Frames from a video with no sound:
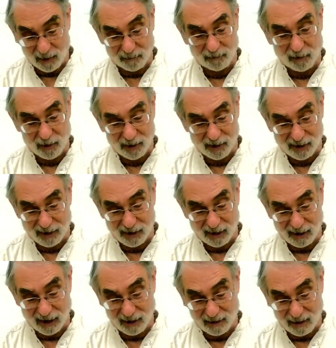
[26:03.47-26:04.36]
The first
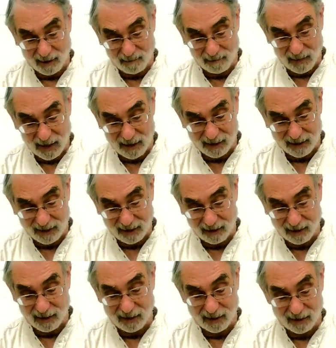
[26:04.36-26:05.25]
thing I
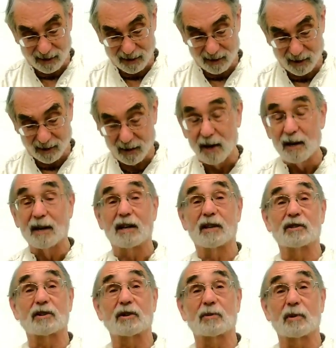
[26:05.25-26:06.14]
basically listed
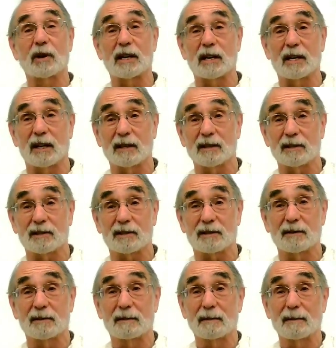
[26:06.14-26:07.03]
is the
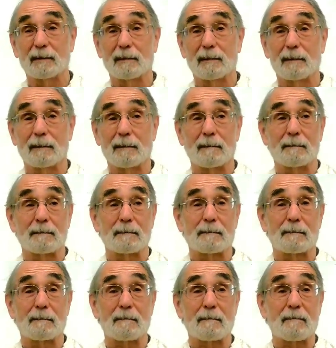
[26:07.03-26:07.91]
readings
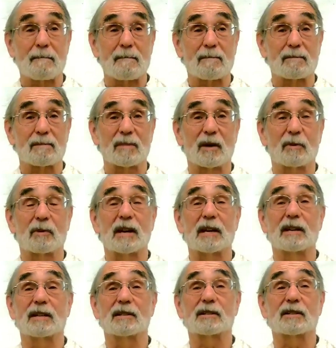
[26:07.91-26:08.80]

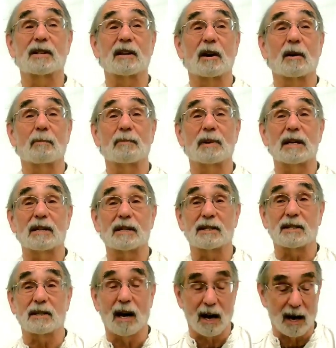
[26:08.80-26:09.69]
that'll be
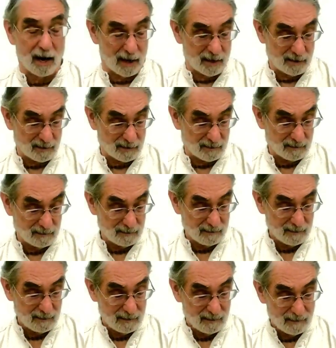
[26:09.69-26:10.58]
assigned,
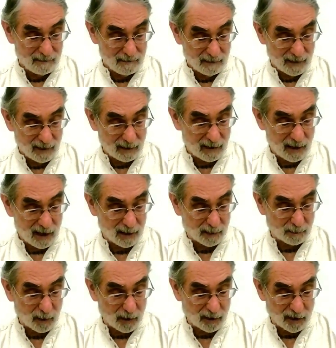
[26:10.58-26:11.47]
the
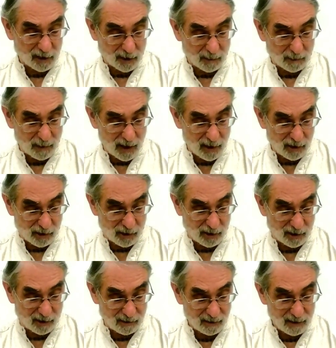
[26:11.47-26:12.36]
class
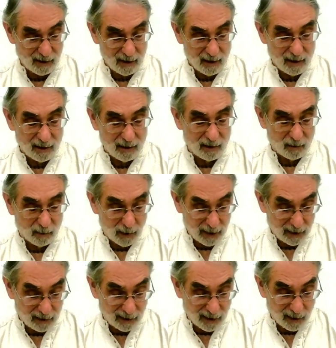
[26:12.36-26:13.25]
participation, the
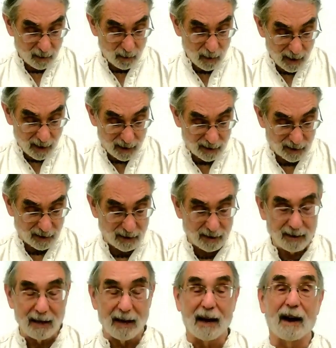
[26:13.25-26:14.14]
weekly
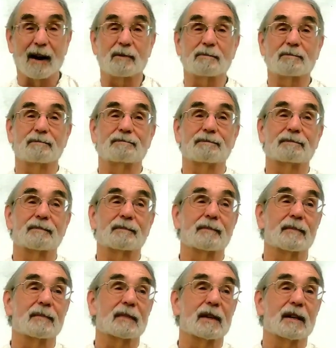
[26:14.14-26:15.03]
quiz. Now,
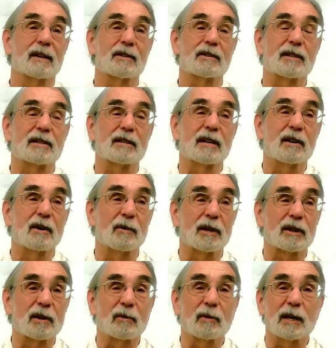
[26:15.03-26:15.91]
here's the deal
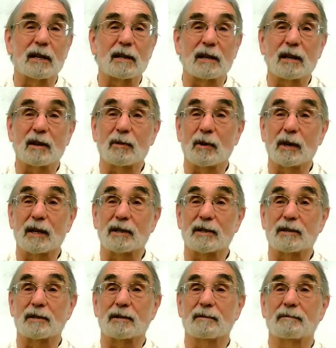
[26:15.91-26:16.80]
with the weekly
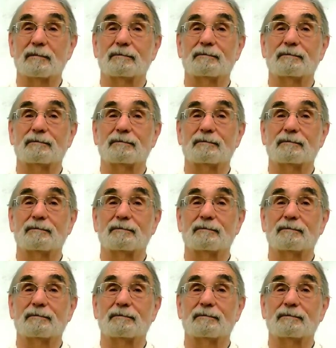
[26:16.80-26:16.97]
quiz.